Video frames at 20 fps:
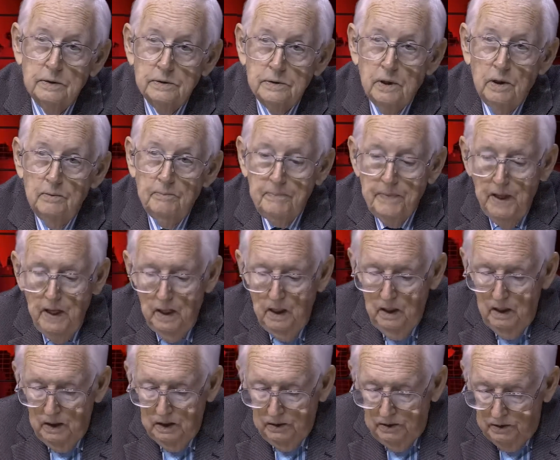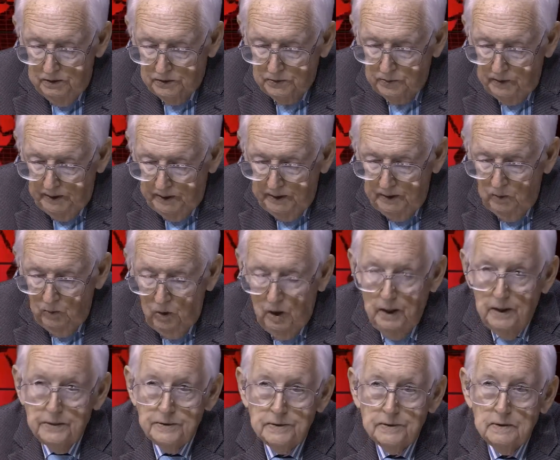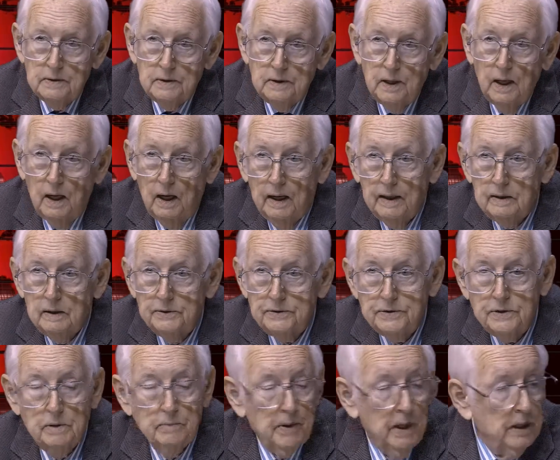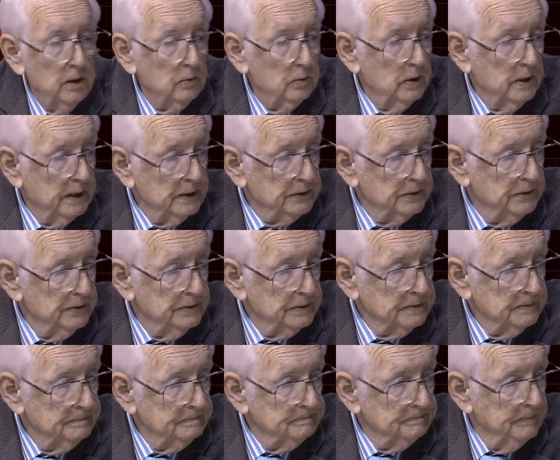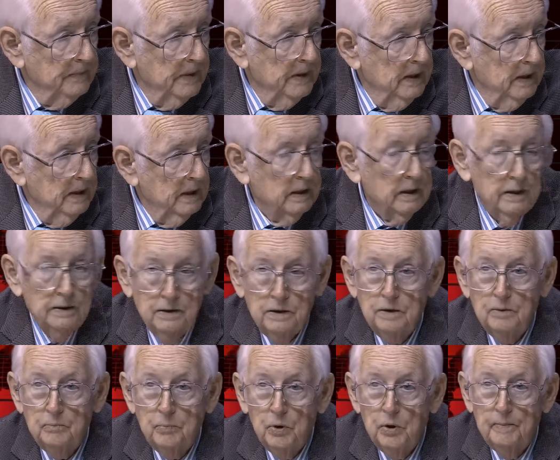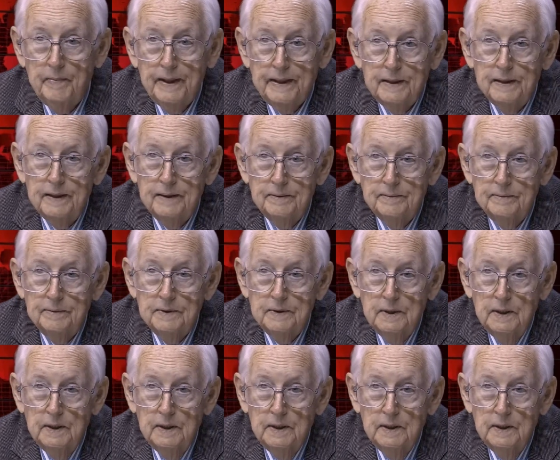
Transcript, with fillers: So, the training was yeah, I listened to my own lectures and I didn't pull my gun